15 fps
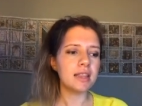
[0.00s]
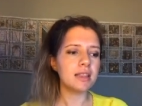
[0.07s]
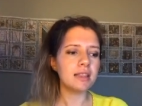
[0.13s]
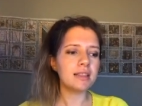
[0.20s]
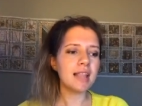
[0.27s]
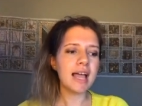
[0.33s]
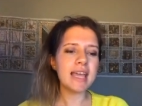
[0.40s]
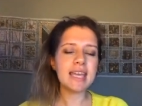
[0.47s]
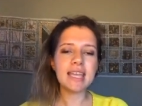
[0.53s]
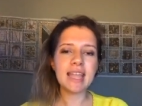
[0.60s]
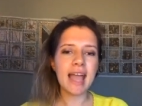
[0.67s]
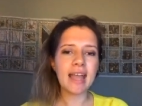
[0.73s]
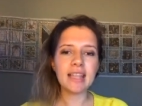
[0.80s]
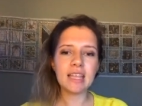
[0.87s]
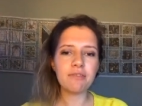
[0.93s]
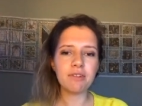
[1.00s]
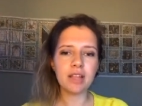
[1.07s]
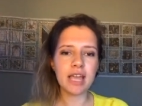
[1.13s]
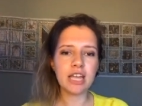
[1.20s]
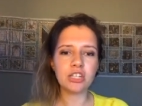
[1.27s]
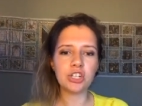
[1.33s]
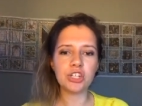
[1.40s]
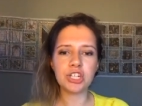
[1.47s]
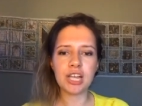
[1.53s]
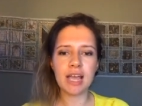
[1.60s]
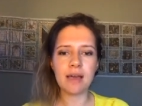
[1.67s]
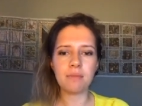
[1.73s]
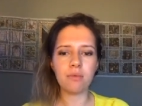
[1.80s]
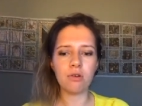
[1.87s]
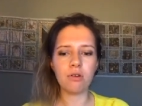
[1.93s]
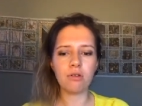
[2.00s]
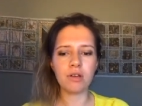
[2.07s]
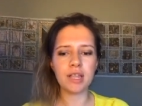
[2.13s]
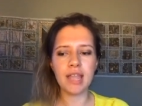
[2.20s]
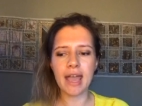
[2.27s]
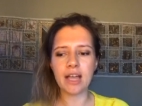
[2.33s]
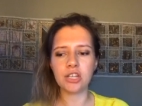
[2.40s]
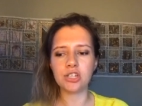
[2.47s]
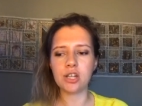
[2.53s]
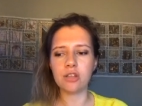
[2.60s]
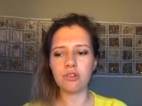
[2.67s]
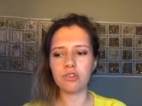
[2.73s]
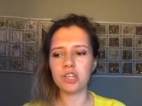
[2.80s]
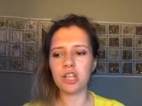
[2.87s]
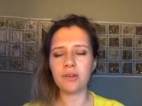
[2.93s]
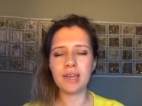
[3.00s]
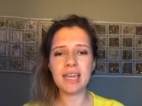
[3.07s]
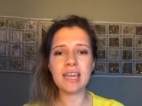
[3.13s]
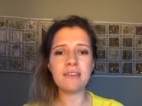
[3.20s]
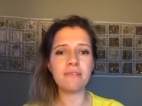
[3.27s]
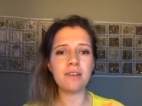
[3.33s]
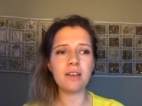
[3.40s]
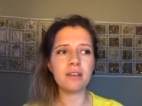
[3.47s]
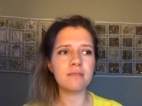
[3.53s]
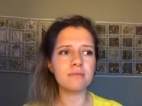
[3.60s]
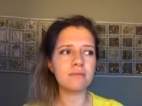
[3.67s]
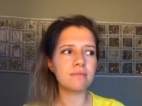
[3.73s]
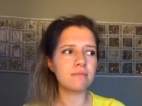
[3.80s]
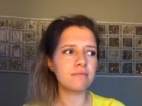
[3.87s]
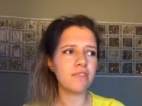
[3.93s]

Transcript: like in any relationship or connection or you know even